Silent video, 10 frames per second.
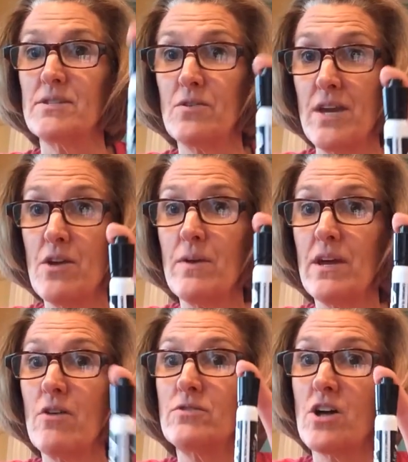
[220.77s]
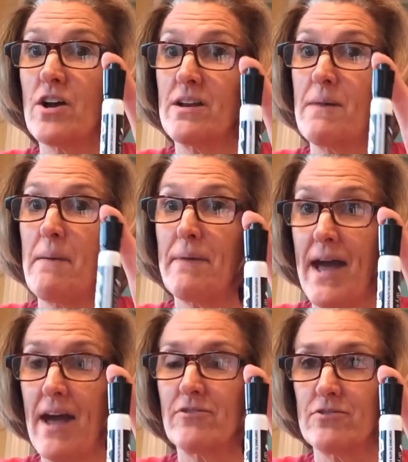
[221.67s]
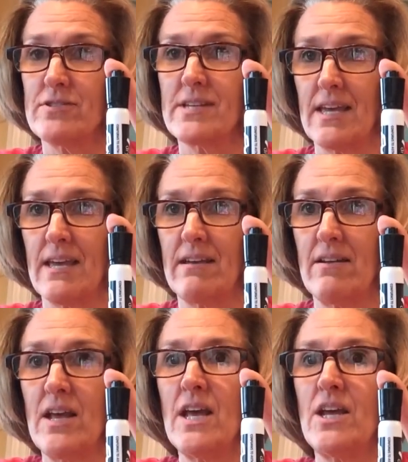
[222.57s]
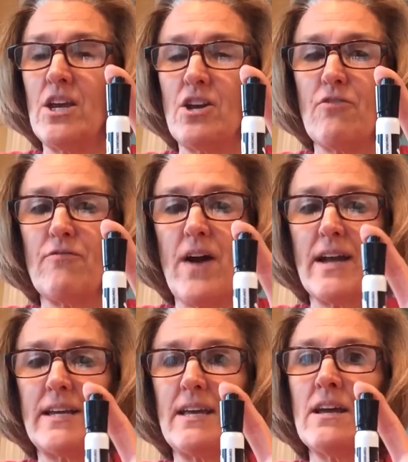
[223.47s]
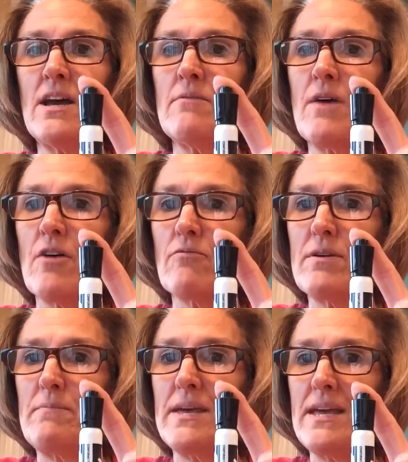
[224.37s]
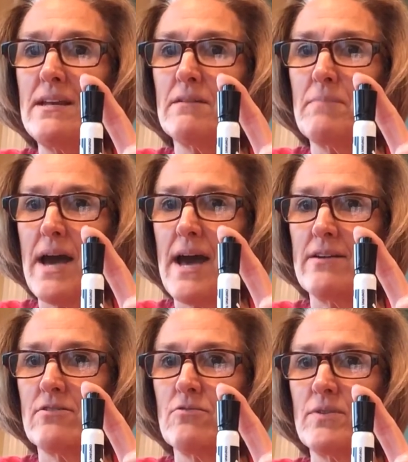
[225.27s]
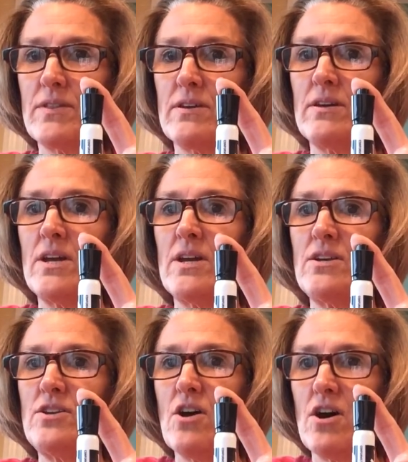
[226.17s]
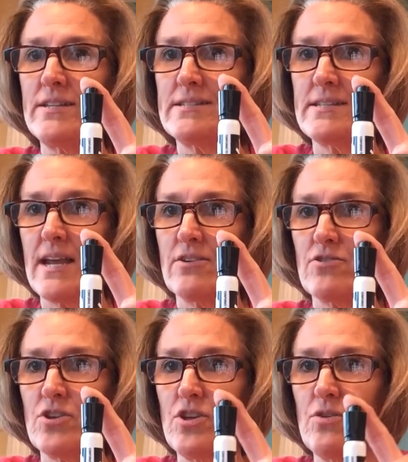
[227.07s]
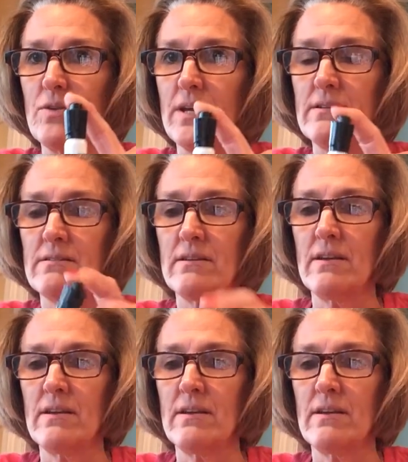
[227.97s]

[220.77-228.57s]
So here we go talking about patterns again. Finding a repeated pattern with a non-standard unit.